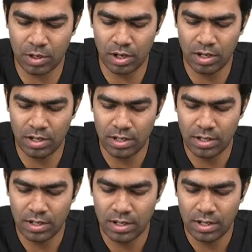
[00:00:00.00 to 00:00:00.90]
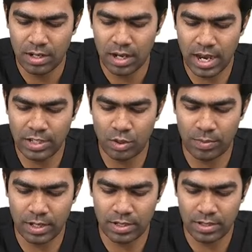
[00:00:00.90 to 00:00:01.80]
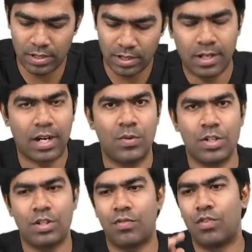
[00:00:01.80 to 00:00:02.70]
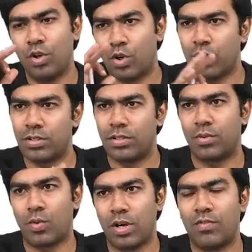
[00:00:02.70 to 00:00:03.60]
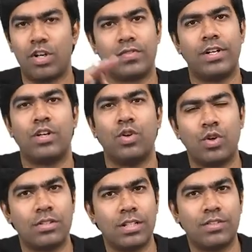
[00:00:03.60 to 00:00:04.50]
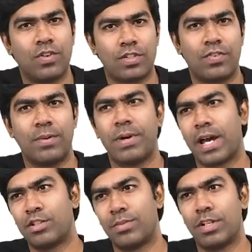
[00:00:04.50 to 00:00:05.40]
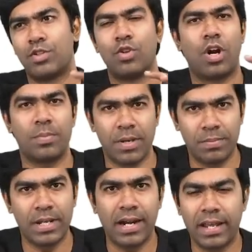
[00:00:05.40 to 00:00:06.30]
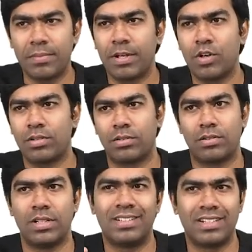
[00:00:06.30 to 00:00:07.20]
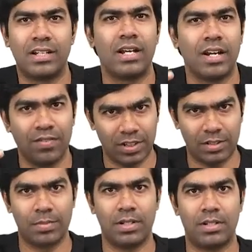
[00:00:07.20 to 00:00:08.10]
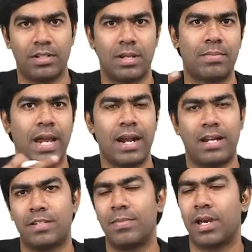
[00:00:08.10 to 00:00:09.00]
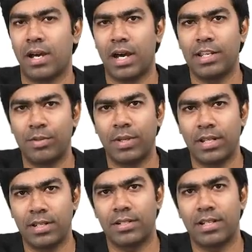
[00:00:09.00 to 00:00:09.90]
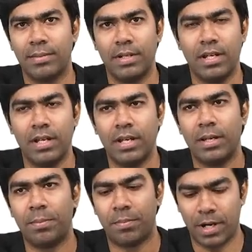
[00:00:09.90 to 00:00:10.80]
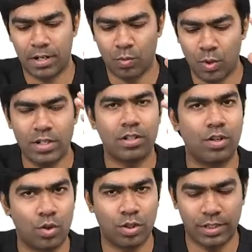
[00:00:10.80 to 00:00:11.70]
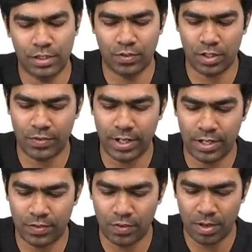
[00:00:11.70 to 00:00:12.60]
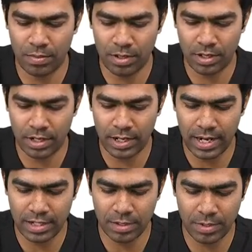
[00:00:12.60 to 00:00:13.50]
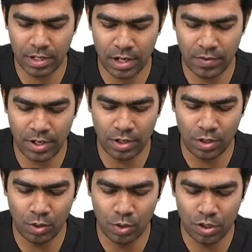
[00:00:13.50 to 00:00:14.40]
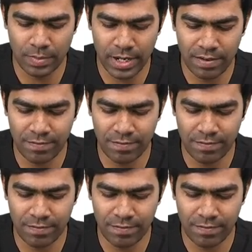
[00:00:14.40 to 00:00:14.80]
called isomerase. Conversion of glucose 1-phosphate to glucose 6-phosphate by isomerase should not be a big headache because it's a reversible step catalyzed by isomerase enzyme. But once glucose 6-phosphate is formed, it has to be converted to glucose by a